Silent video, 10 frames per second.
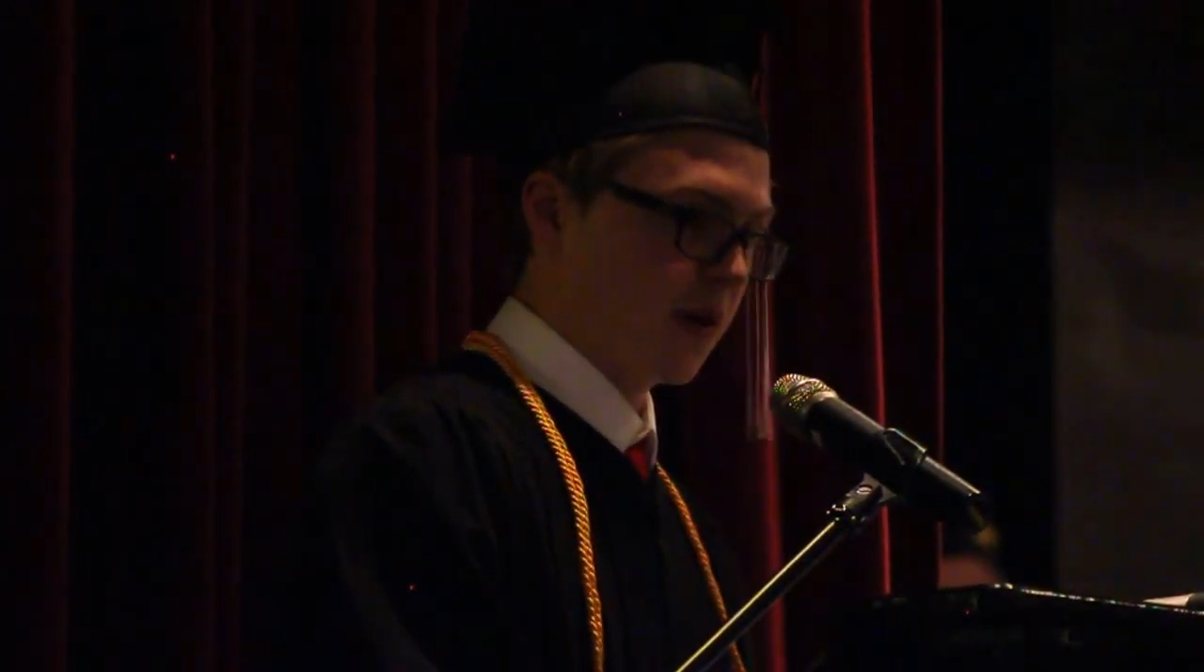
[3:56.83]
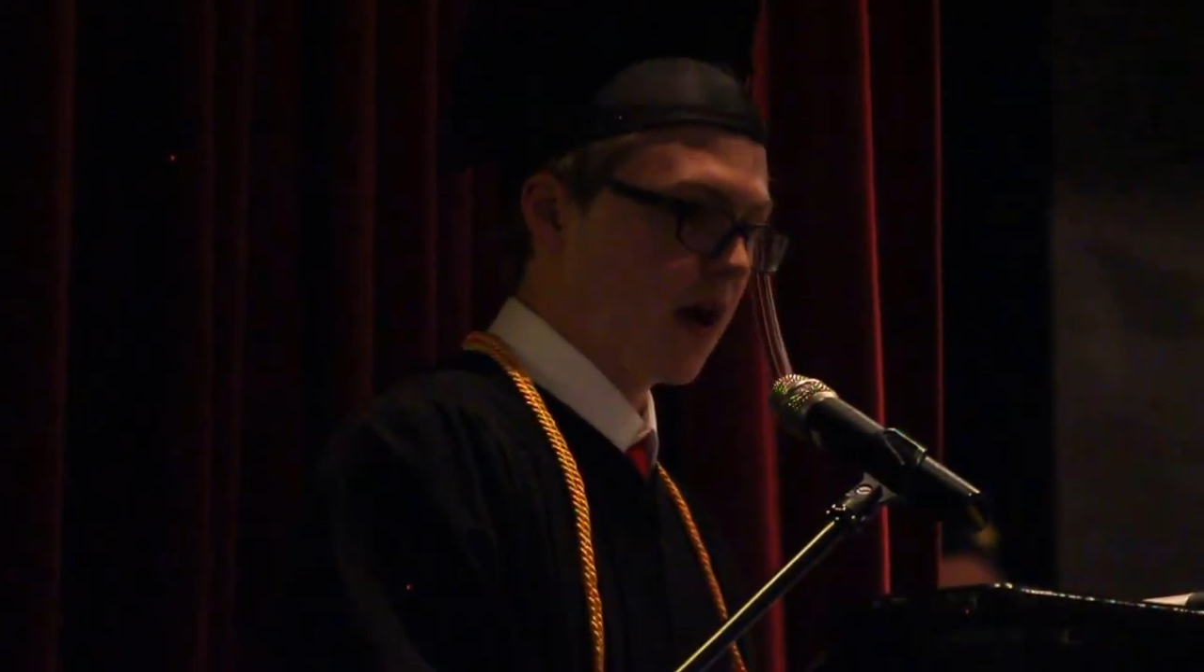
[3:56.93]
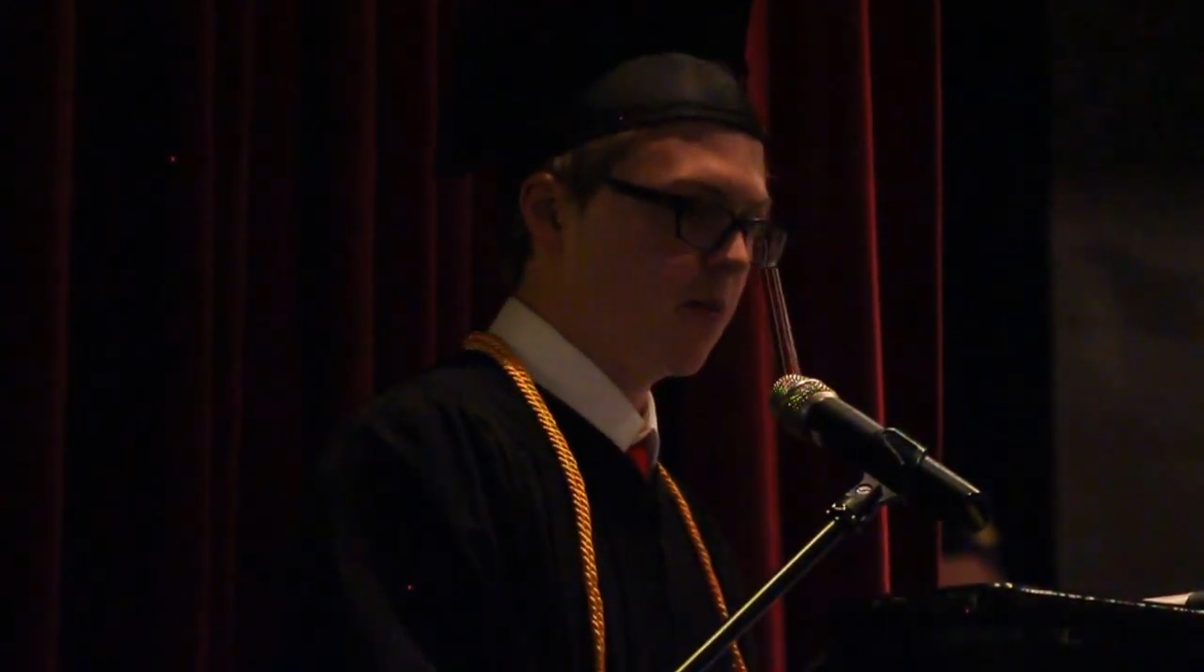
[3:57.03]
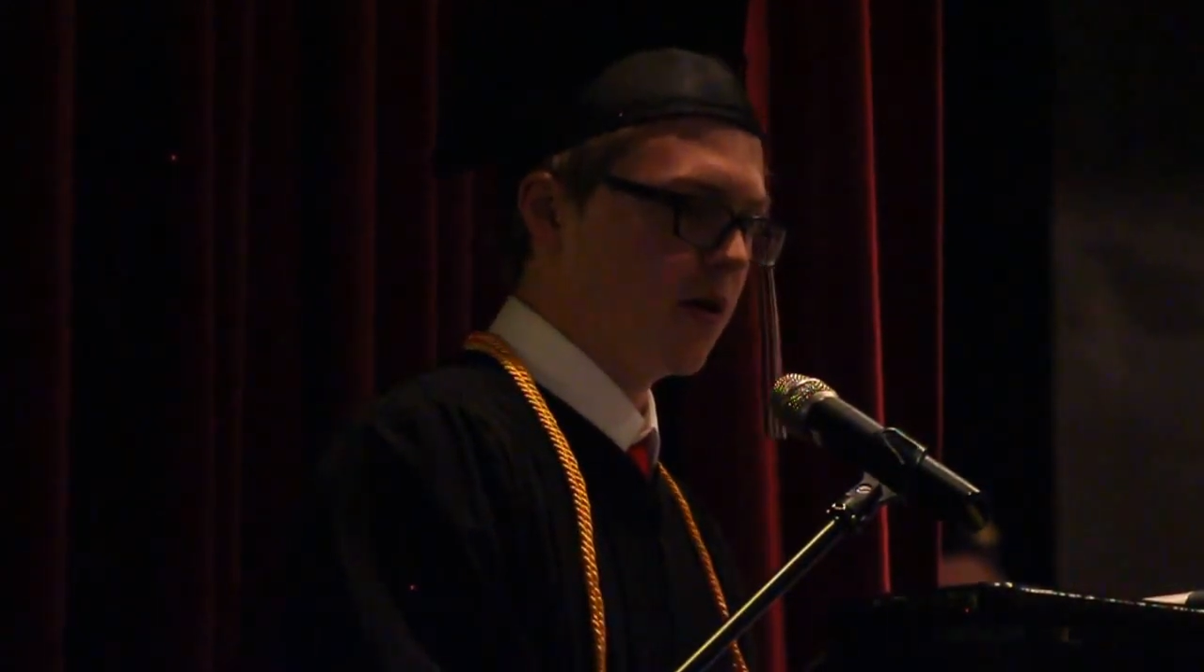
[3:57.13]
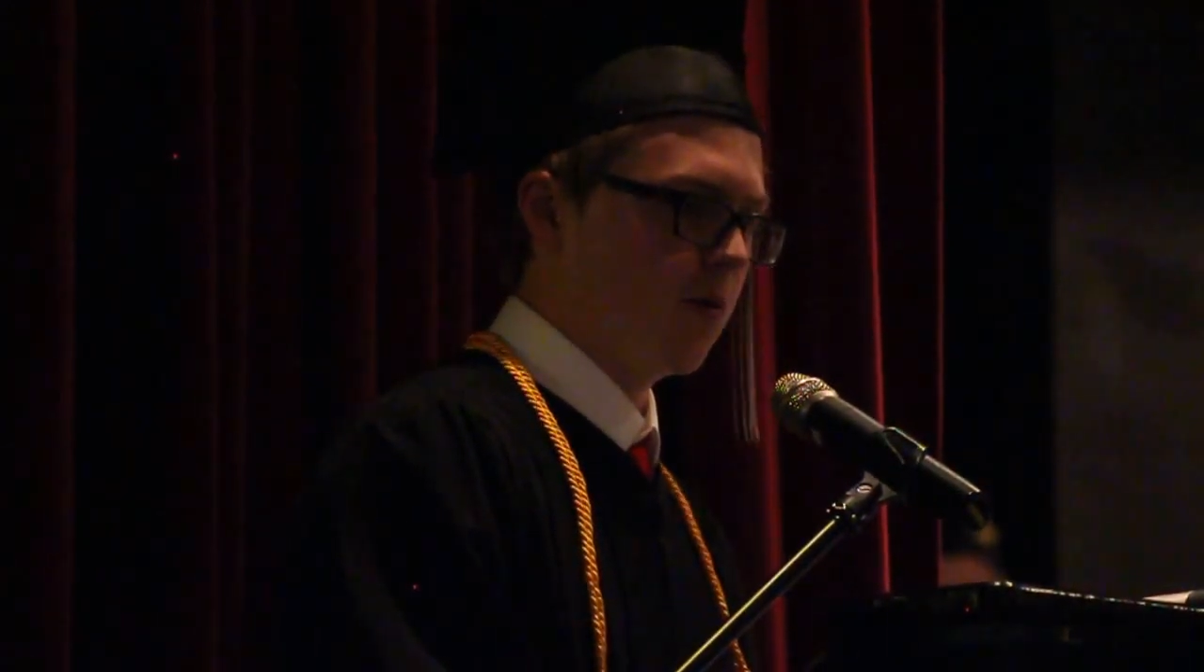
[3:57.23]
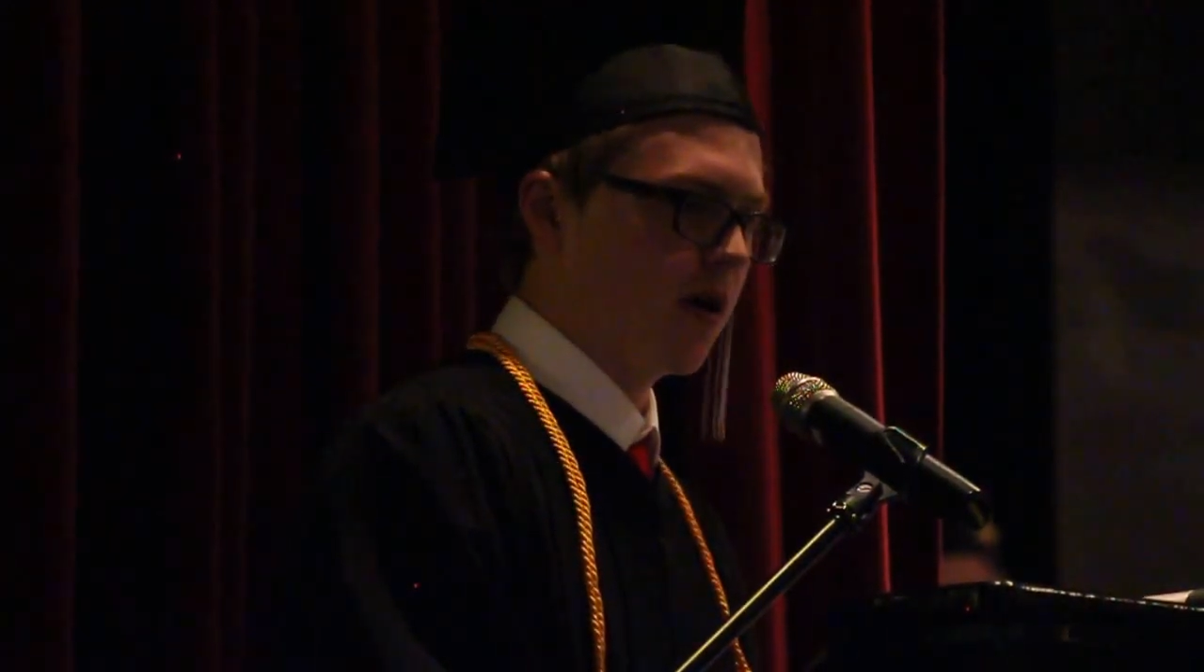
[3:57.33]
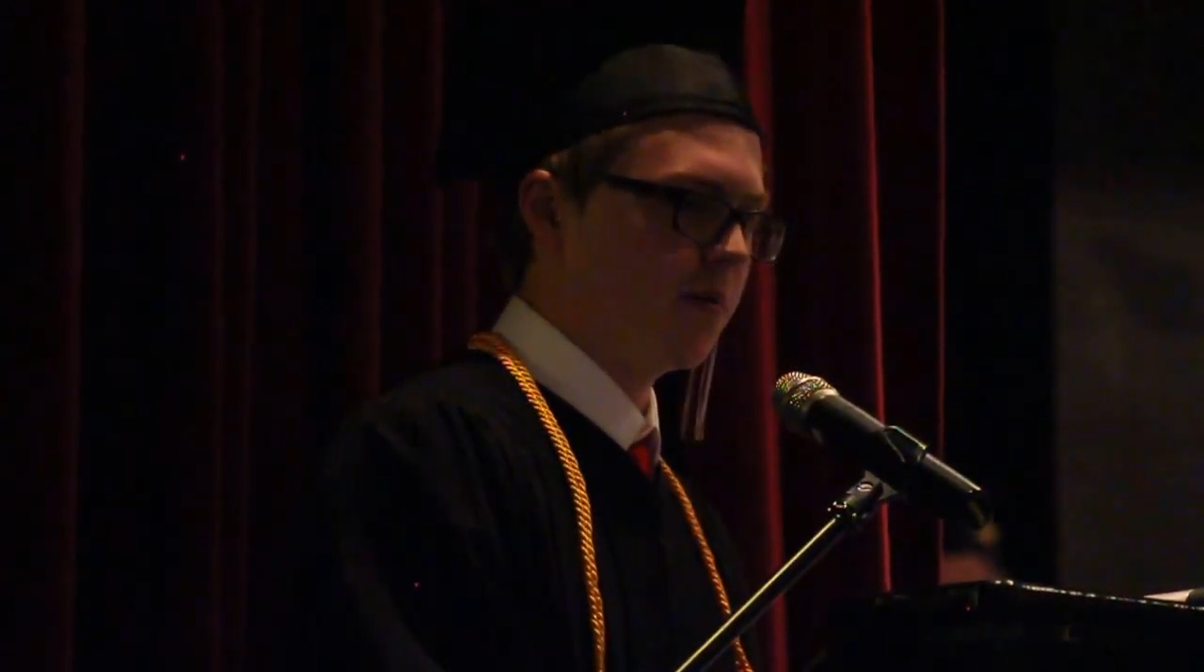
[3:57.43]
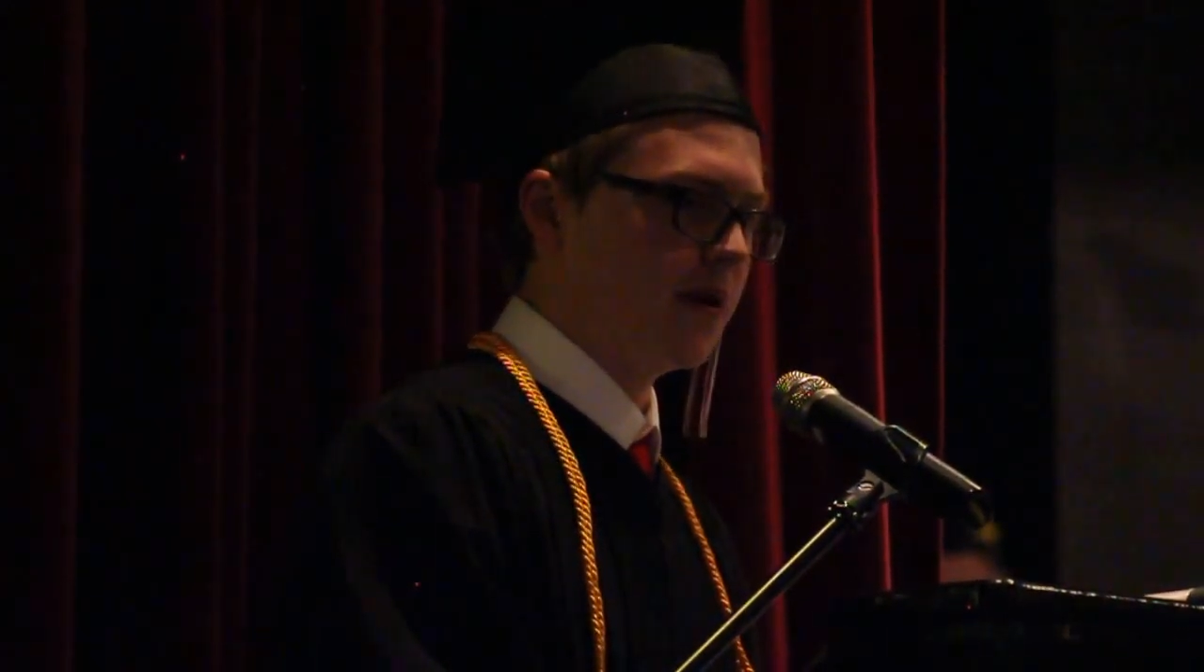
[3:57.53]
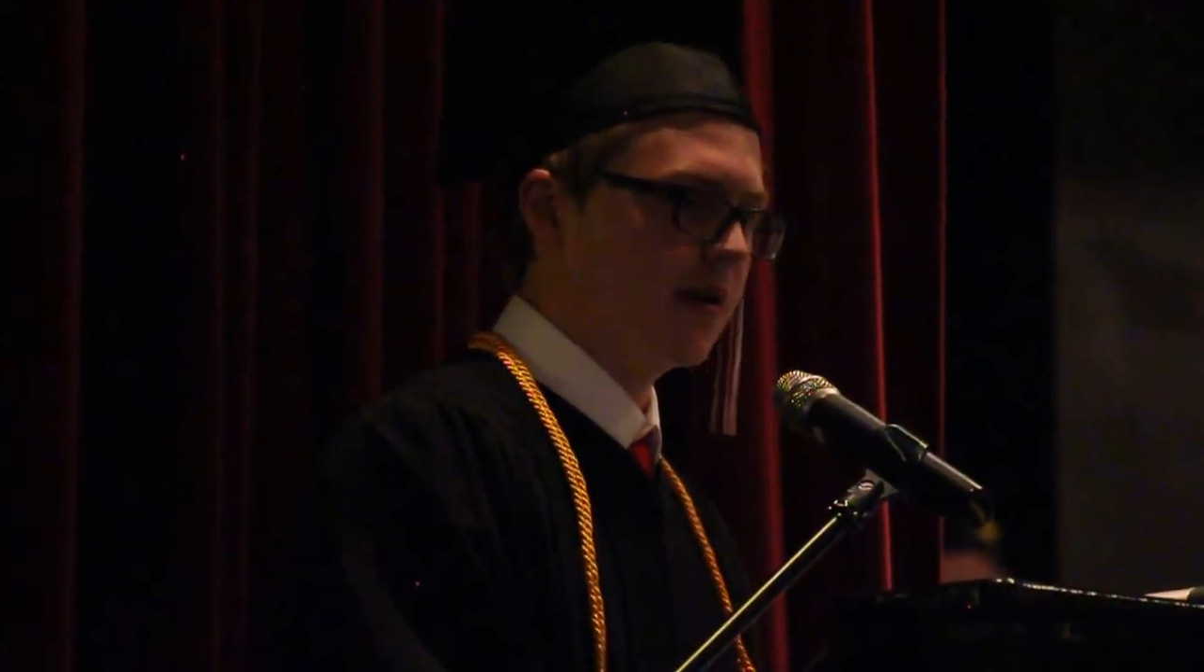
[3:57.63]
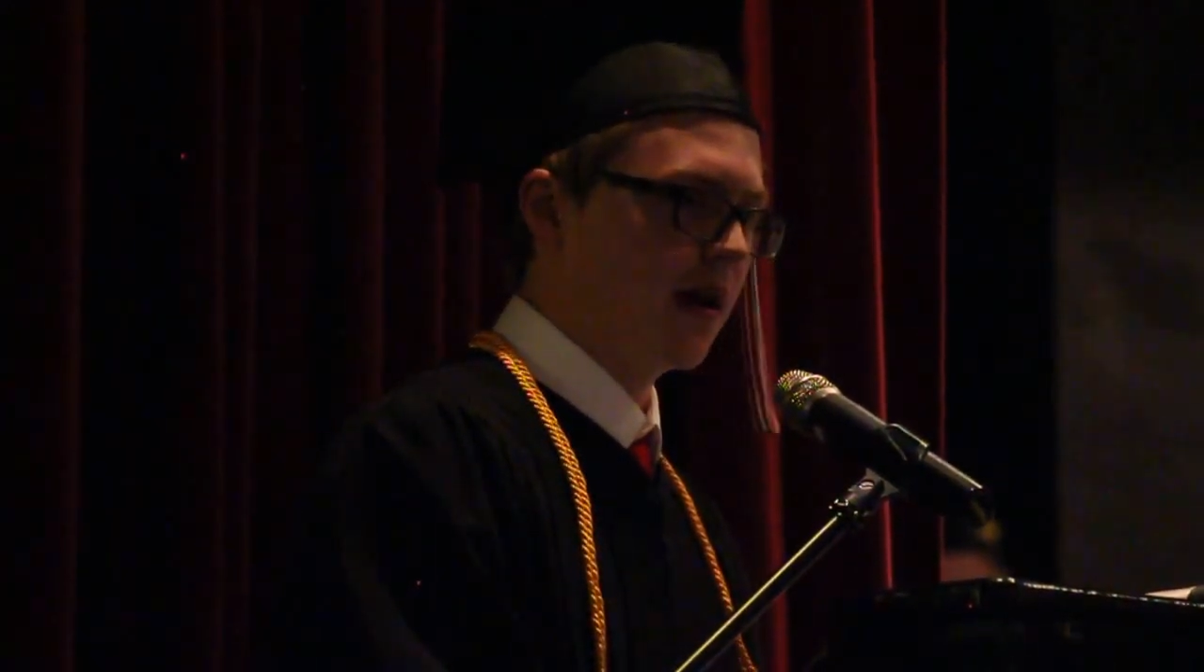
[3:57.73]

become what you want to be,